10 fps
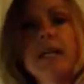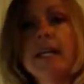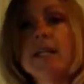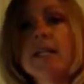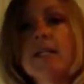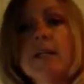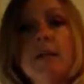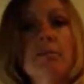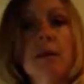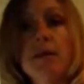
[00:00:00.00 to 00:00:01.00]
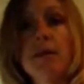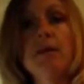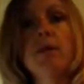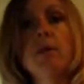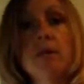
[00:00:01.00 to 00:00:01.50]
seconds, maybe
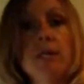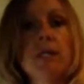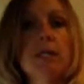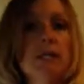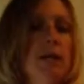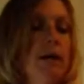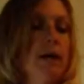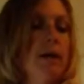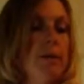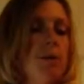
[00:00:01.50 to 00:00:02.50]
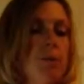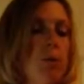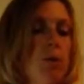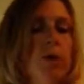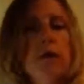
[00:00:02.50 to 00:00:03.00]
even a minute, to
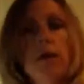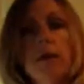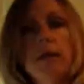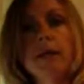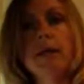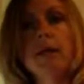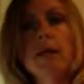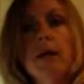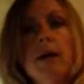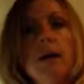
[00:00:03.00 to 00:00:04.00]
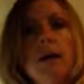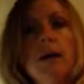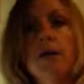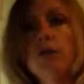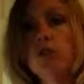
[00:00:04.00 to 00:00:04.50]
pour it all in.
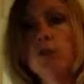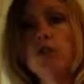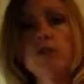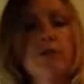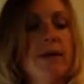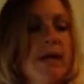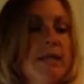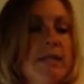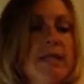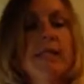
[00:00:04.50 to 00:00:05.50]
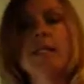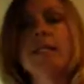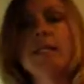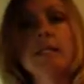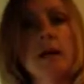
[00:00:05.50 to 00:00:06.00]
You do it too fast, it
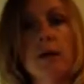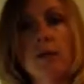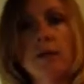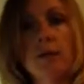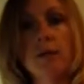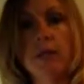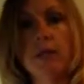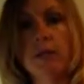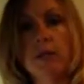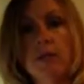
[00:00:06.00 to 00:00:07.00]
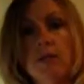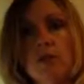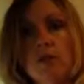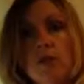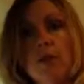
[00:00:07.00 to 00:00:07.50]
is not going to thicken.
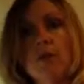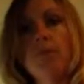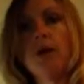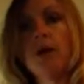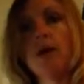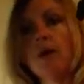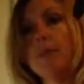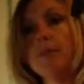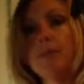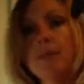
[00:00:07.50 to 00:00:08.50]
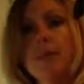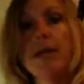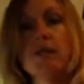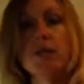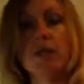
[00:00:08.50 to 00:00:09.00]
So be
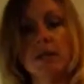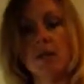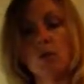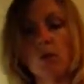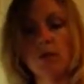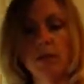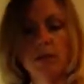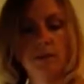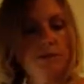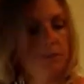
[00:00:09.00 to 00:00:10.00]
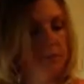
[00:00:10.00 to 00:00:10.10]
patient, it's worth it.